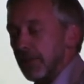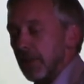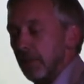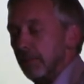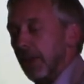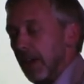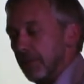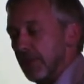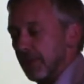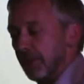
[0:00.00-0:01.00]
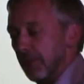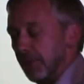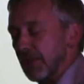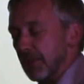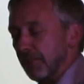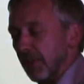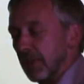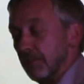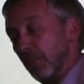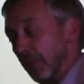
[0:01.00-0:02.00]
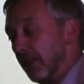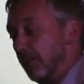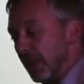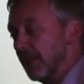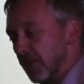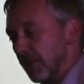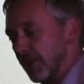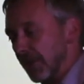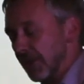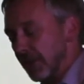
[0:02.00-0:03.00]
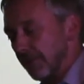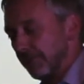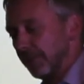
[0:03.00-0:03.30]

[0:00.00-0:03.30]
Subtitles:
So perhaps it's not a big surprise, but one of the big issues is,